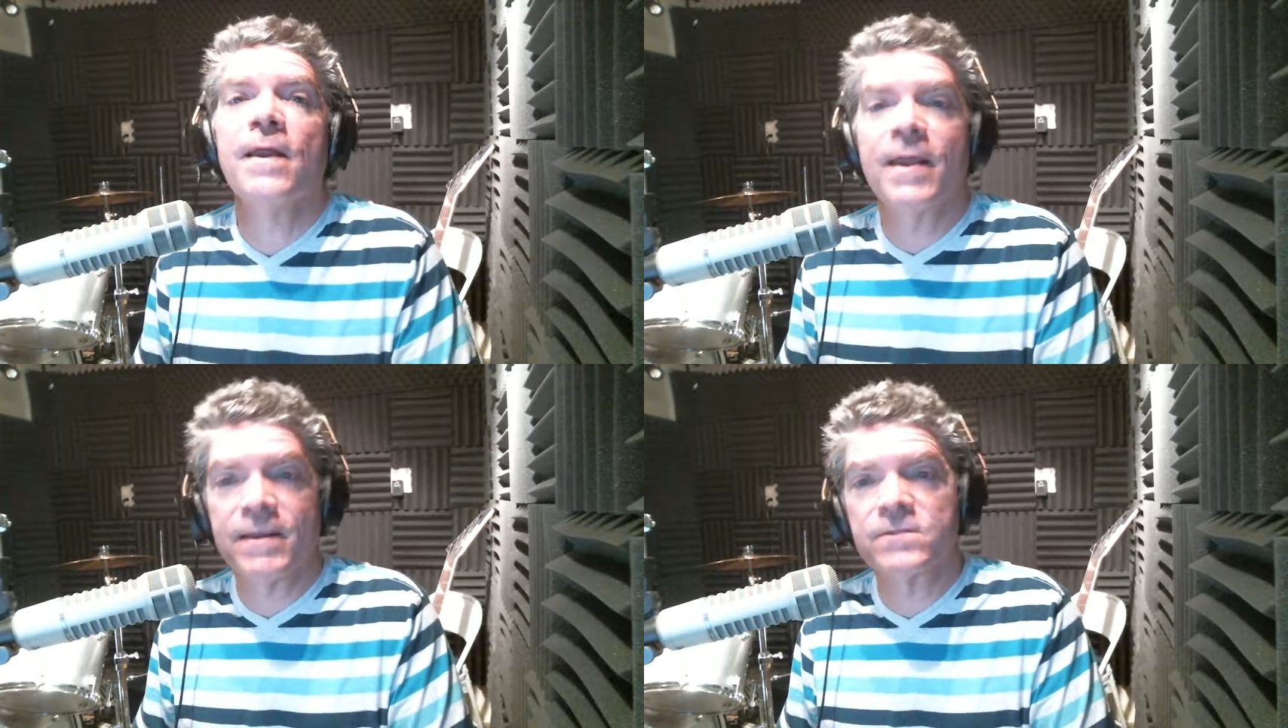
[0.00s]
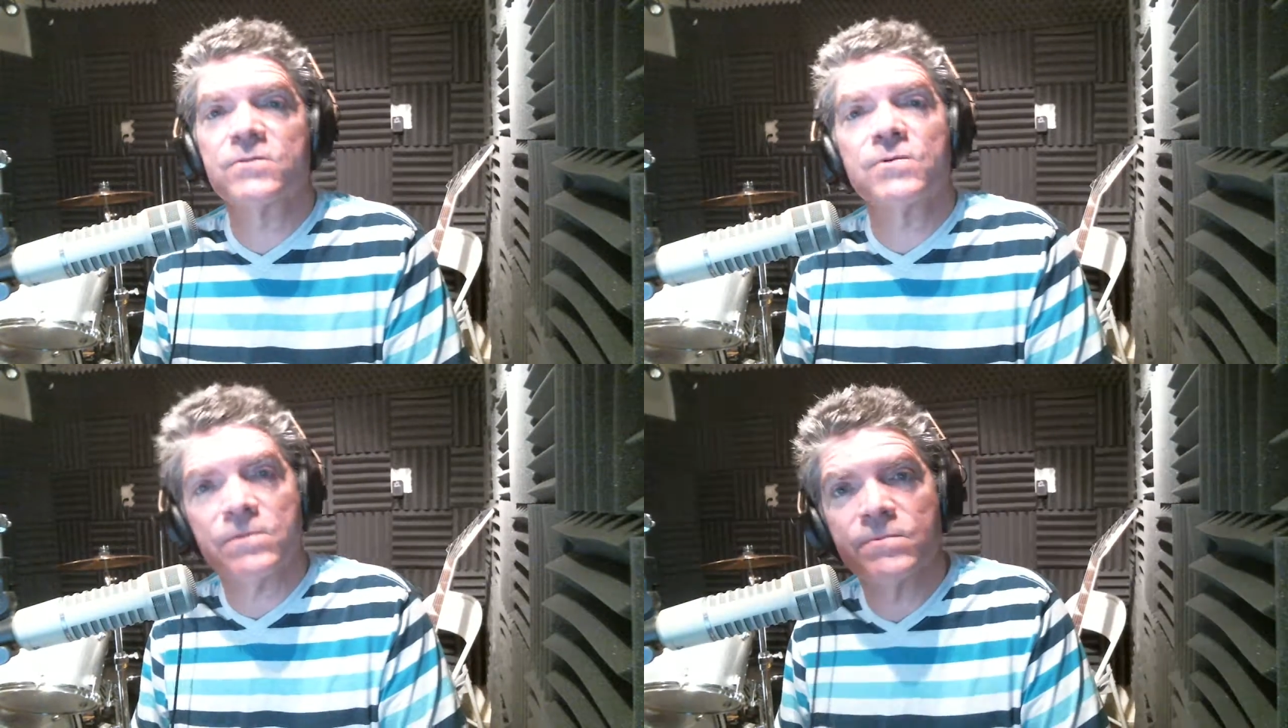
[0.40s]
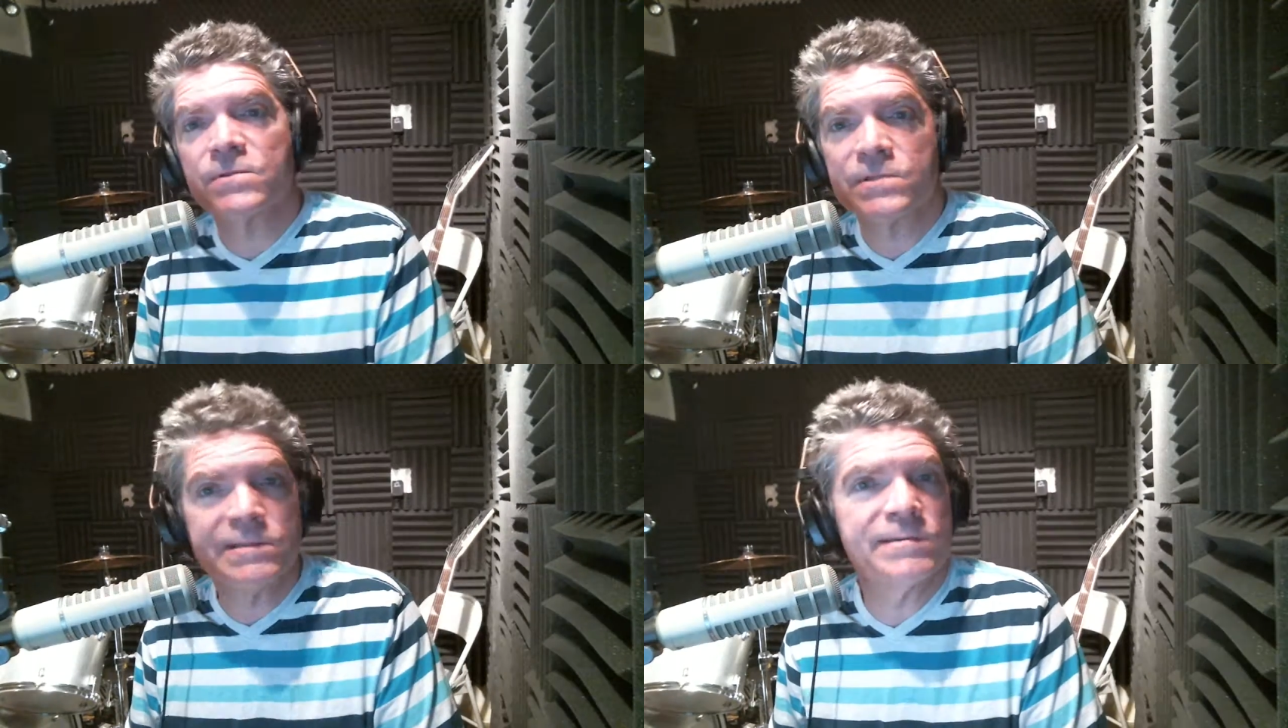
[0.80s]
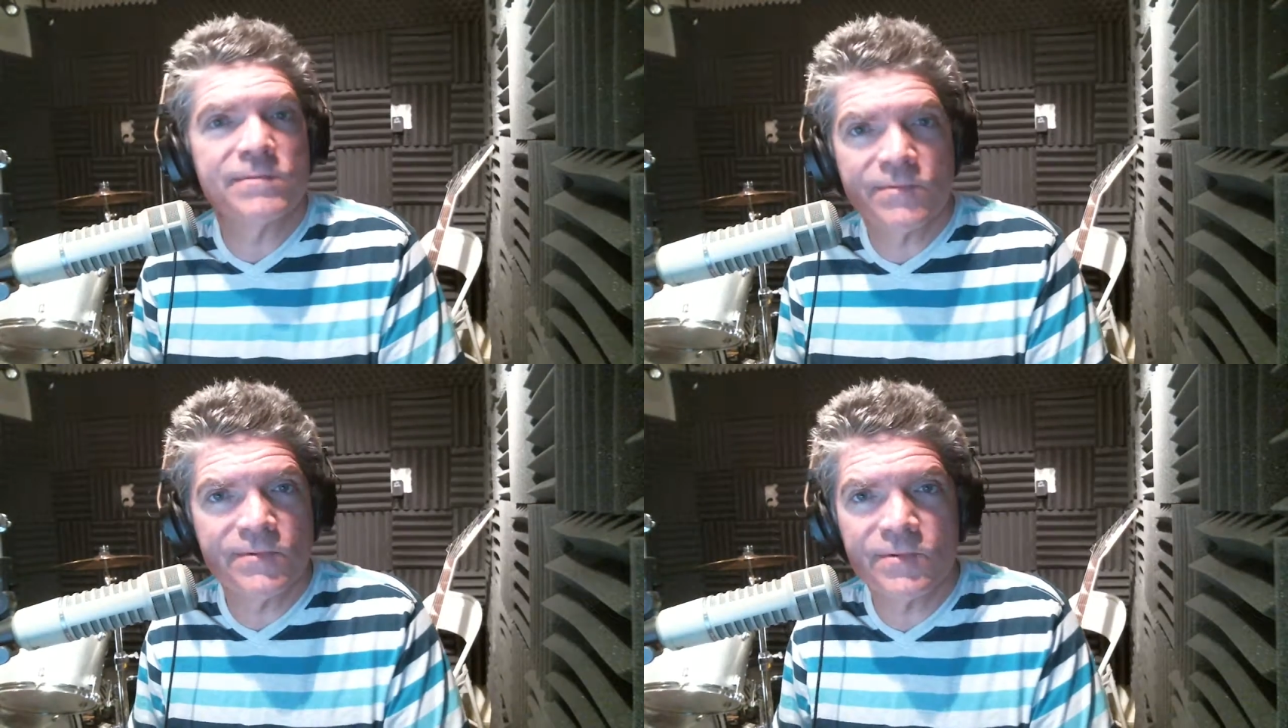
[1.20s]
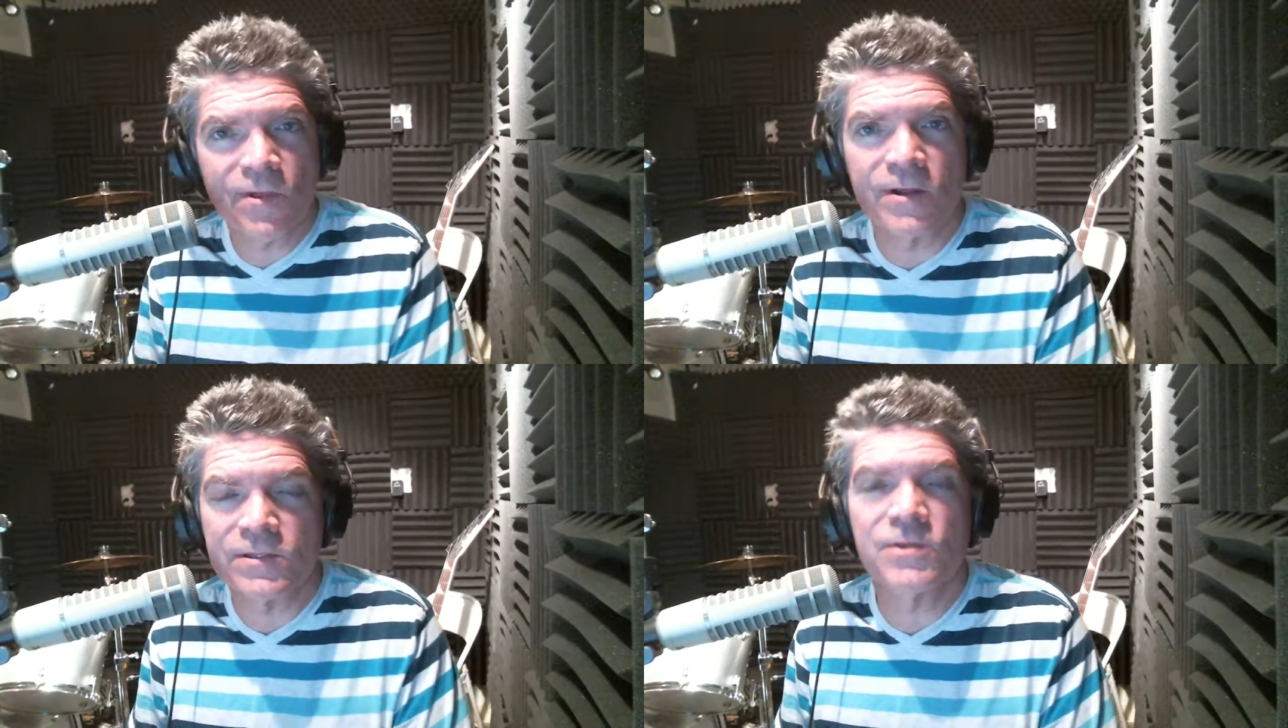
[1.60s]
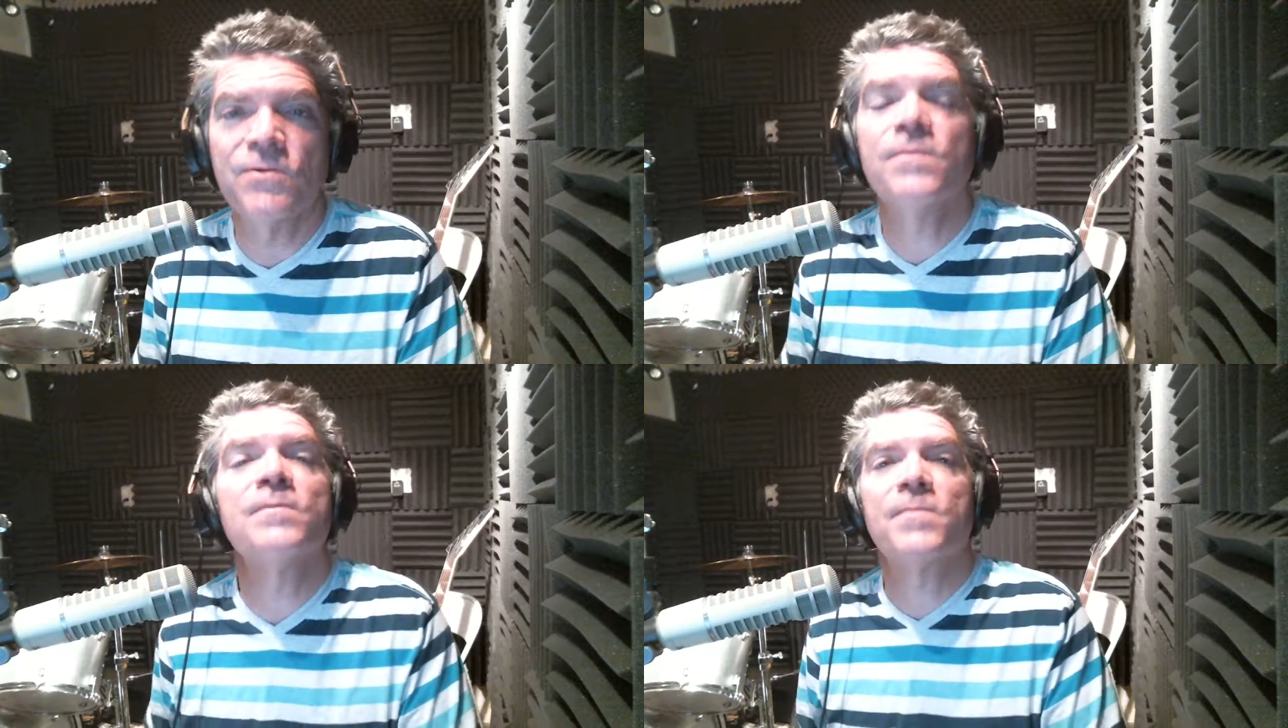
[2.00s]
as it was thought to,